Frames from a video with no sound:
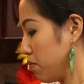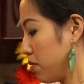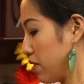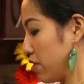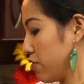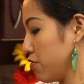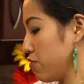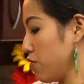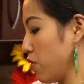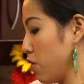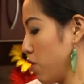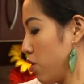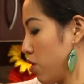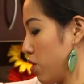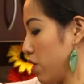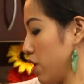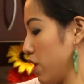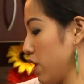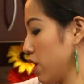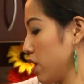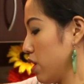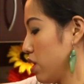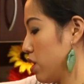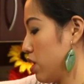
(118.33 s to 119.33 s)
But
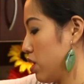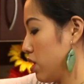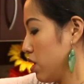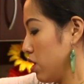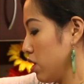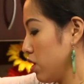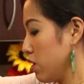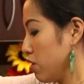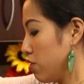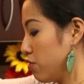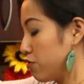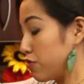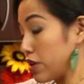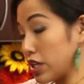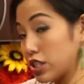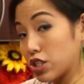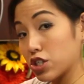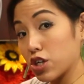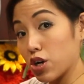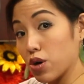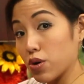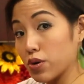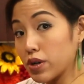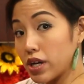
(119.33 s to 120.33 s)
for
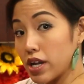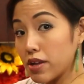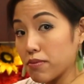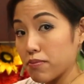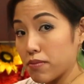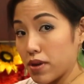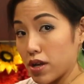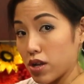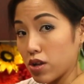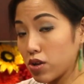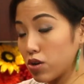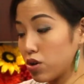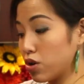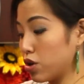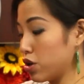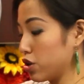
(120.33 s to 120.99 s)
fresh coconut milk